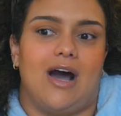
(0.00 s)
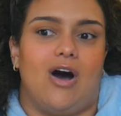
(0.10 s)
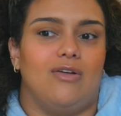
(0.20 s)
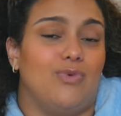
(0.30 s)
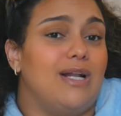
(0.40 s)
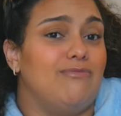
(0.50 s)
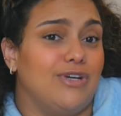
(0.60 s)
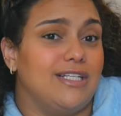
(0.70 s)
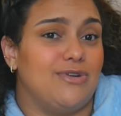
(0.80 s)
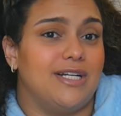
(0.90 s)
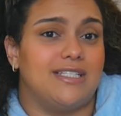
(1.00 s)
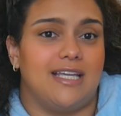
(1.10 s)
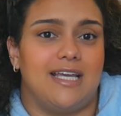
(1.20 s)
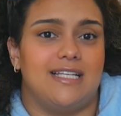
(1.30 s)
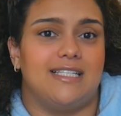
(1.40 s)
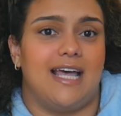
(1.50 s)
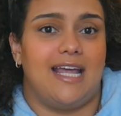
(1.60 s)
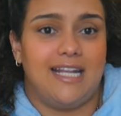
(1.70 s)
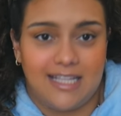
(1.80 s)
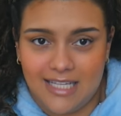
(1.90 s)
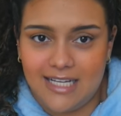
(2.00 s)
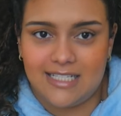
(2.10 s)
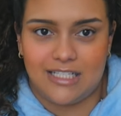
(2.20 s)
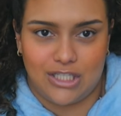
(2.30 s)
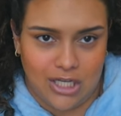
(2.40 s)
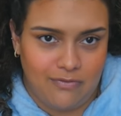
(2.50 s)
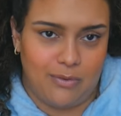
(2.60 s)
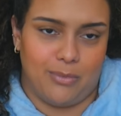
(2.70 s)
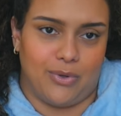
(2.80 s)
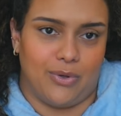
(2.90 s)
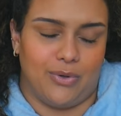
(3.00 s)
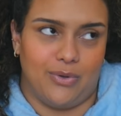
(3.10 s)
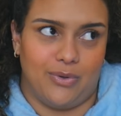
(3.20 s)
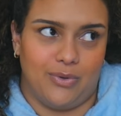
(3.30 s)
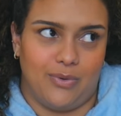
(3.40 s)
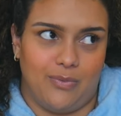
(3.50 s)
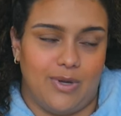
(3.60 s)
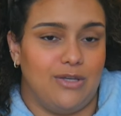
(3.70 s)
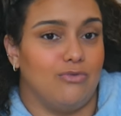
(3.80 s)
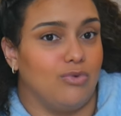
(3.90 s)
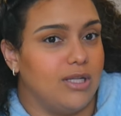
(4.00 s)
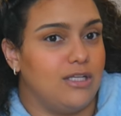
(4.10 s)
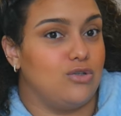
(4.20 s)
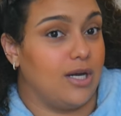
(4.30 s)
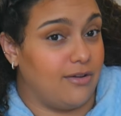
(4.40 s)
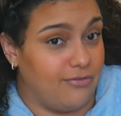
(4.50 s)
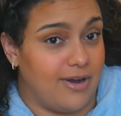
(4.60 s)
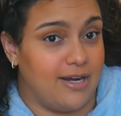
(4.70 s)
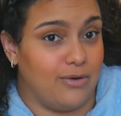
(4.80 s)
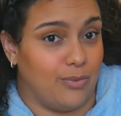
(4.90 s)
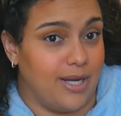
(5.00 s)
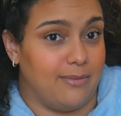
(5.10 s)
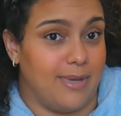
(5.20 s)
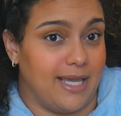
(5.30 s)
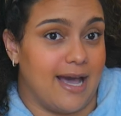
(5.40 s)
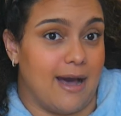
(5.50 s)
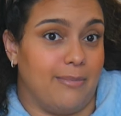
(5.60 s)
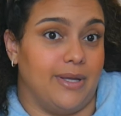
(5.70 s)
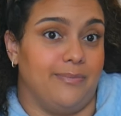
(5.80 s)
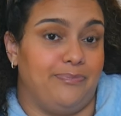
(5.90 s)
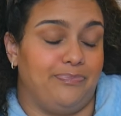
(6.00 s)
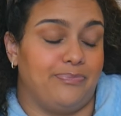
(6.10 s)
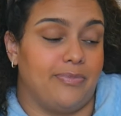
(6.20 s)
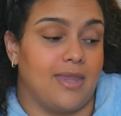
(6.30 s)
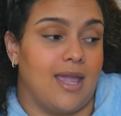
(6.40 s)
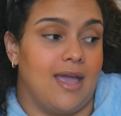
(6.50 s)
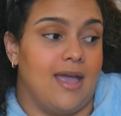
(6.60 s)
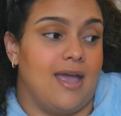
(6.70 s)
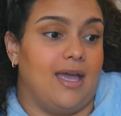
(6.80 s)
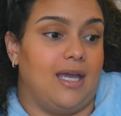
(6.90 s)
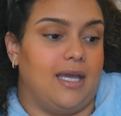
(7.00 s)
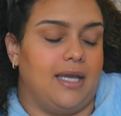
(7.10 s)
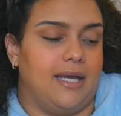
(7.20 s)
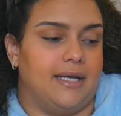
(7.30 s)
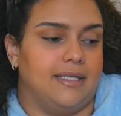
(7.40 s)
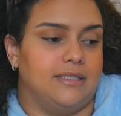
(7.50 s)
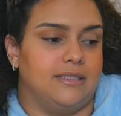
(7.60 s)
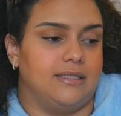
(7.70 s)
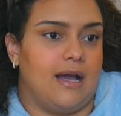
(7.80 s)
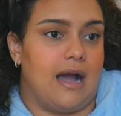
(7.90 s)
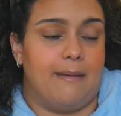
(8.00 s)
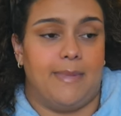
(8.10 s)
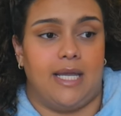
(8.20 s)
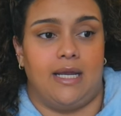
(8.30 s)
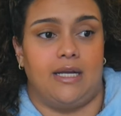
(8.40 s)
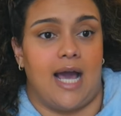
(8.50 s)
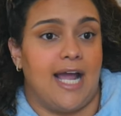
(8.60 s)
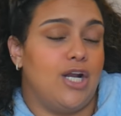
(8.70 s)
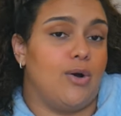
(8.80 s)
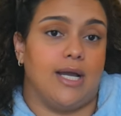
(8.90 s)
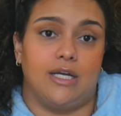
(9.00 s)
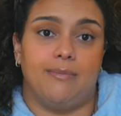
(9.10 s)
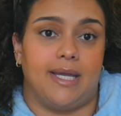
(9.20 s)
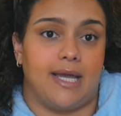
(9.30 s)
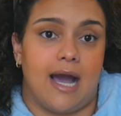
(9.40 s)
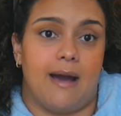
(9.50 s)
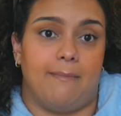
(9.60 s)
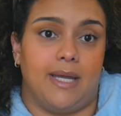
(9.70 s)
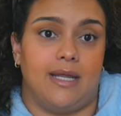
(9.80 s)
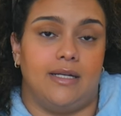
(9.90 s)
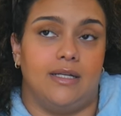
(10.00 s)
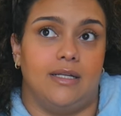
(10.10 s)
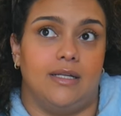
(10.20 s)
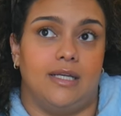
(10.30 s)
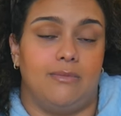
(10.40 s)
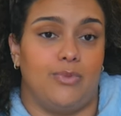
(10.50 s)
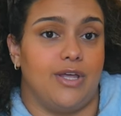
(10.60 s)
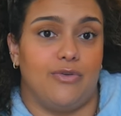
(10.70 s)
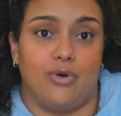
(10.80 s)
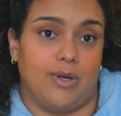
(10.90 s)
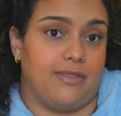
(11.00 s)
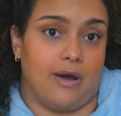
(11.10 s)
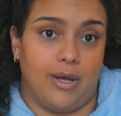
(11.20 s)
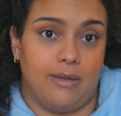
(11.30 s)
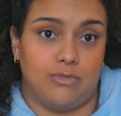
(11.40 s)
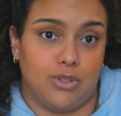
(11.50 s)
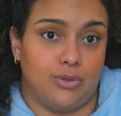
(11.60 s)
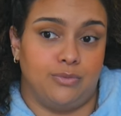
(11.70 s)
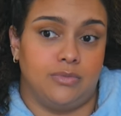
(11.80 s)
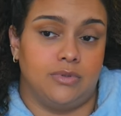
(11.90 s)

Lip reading: what I'm really trying to say is anything is achievable when you really try to find a way to make it happen. And I mean, I know I could make it happen with or without him too.